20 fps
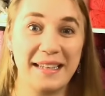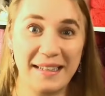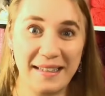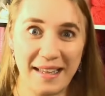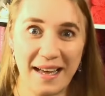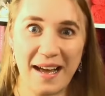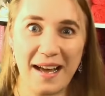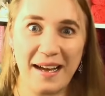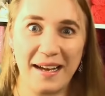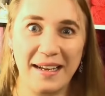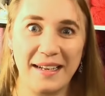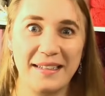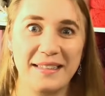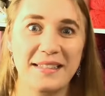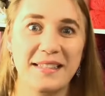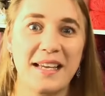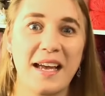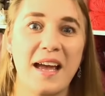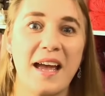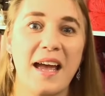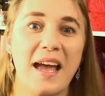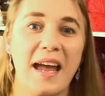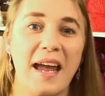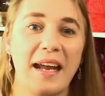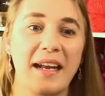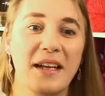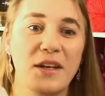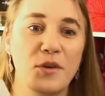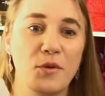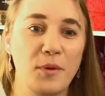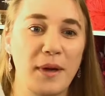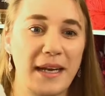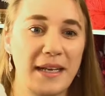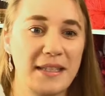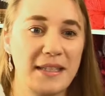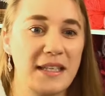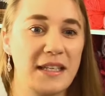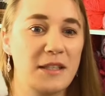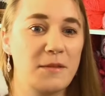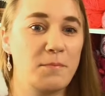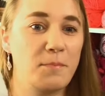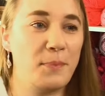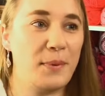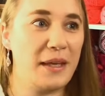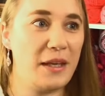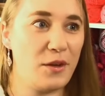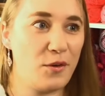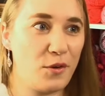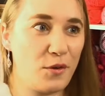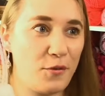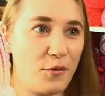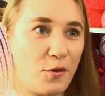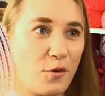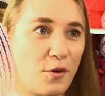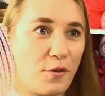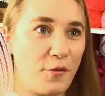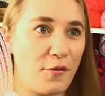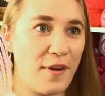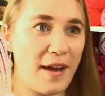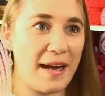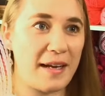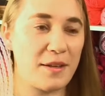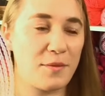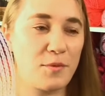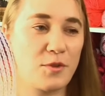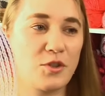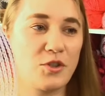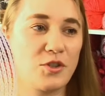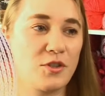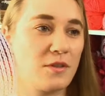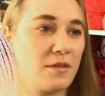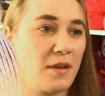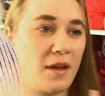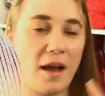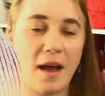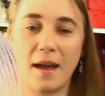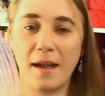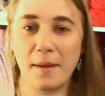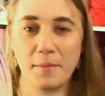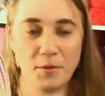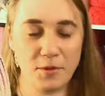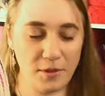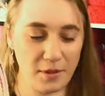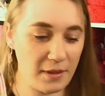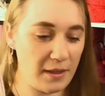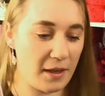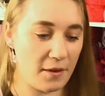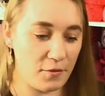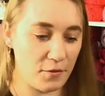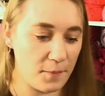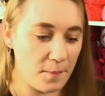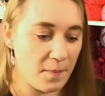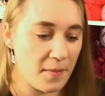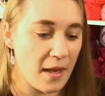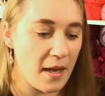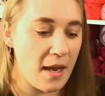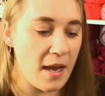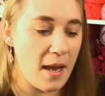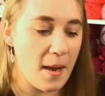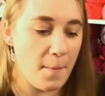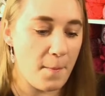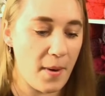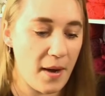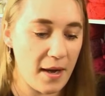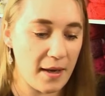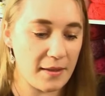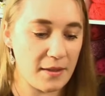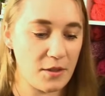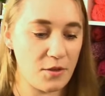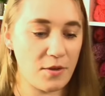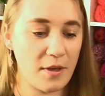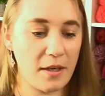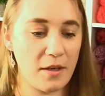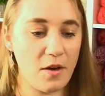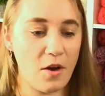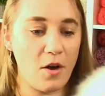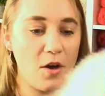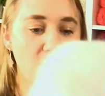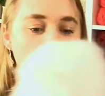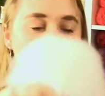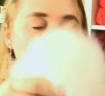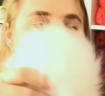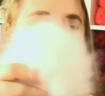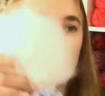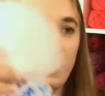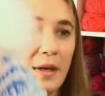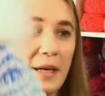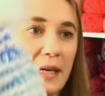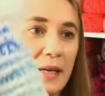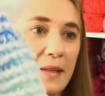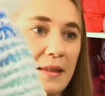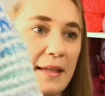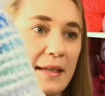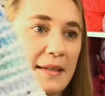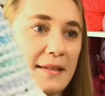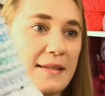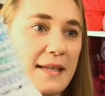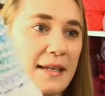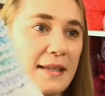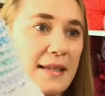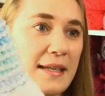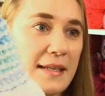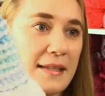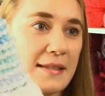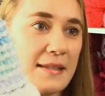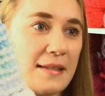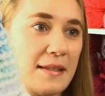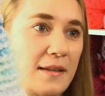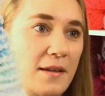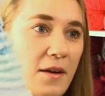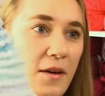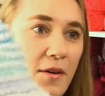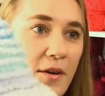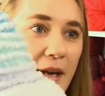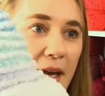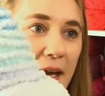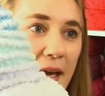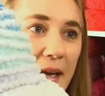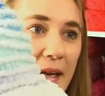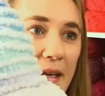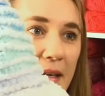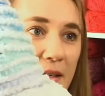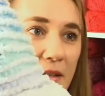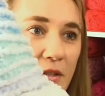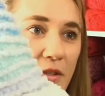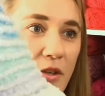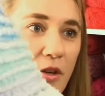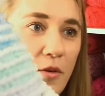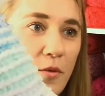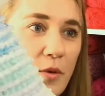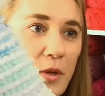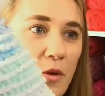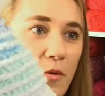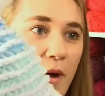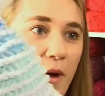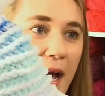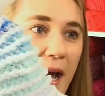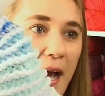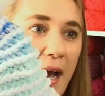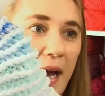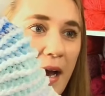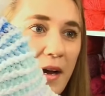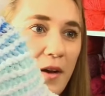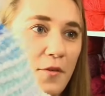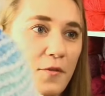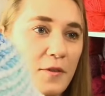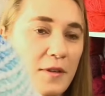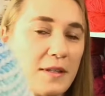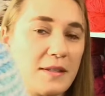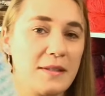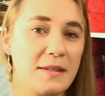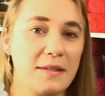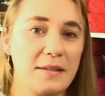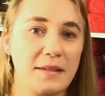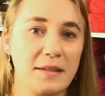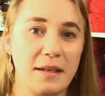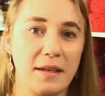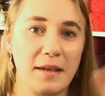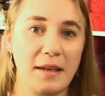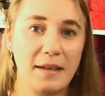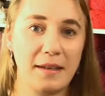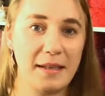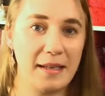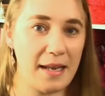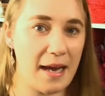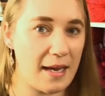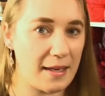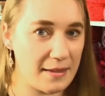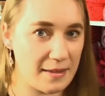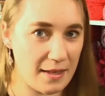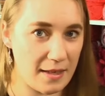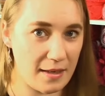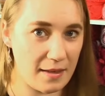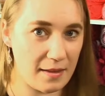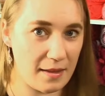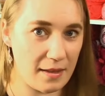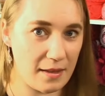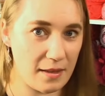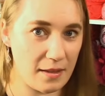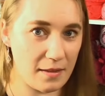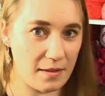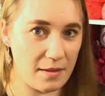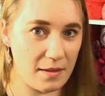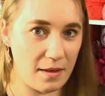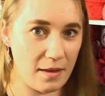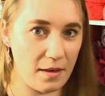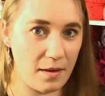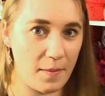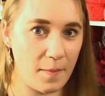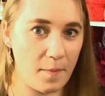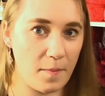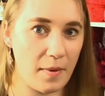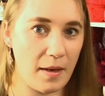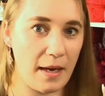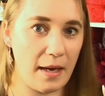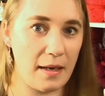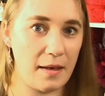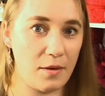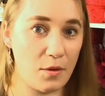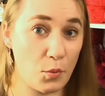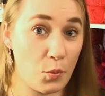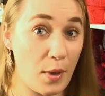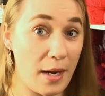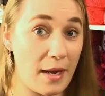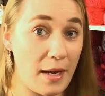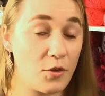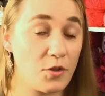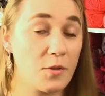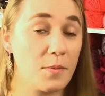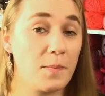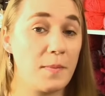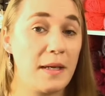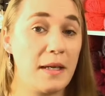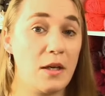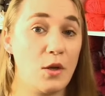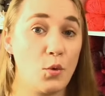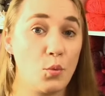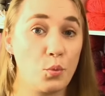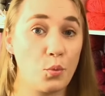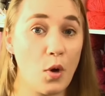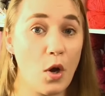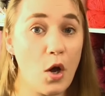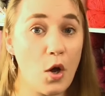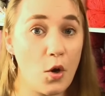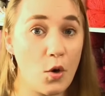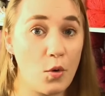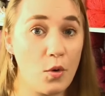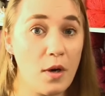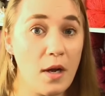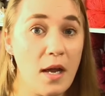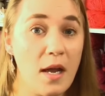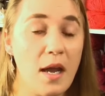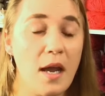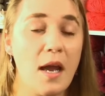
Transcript: the lines and it creates this beautiful effect, which I absolutely love. But you can also create things like this. Okay, so you have this is not done in a um, in a round in a row,